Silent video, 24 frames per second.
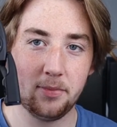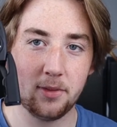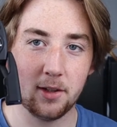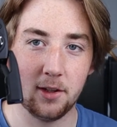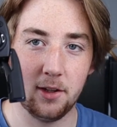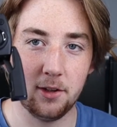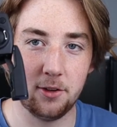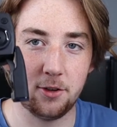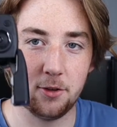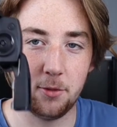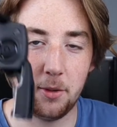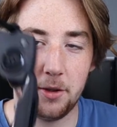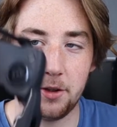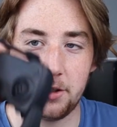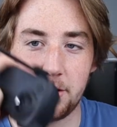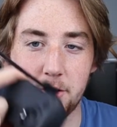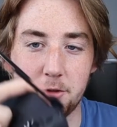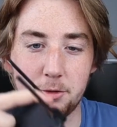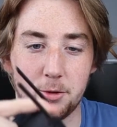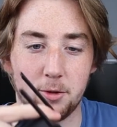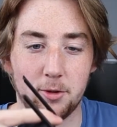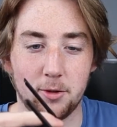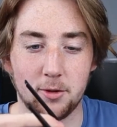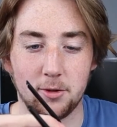This is what the
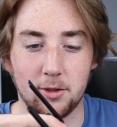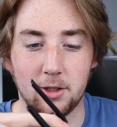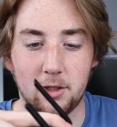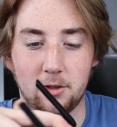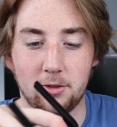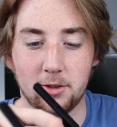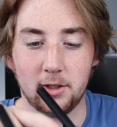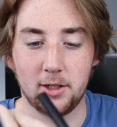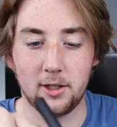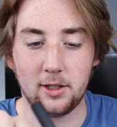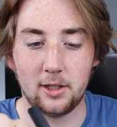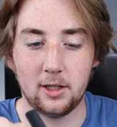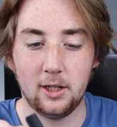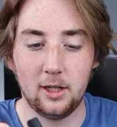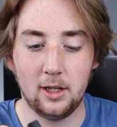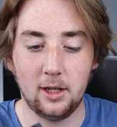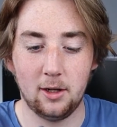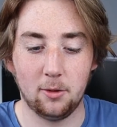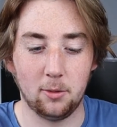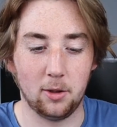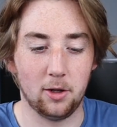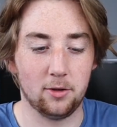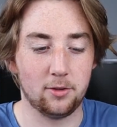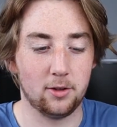controller looks like
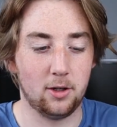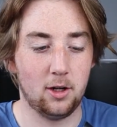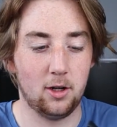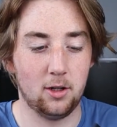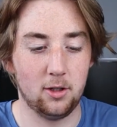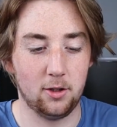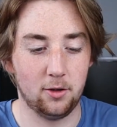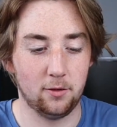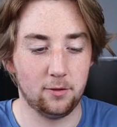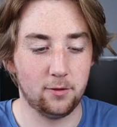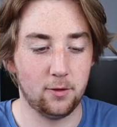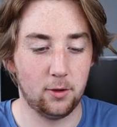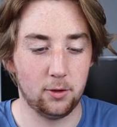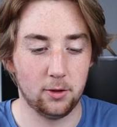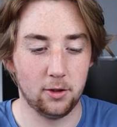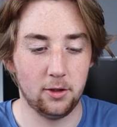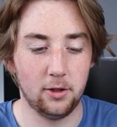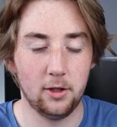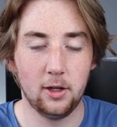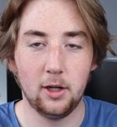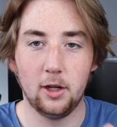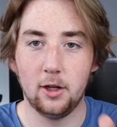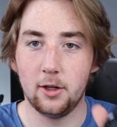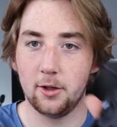when it's all unfolded.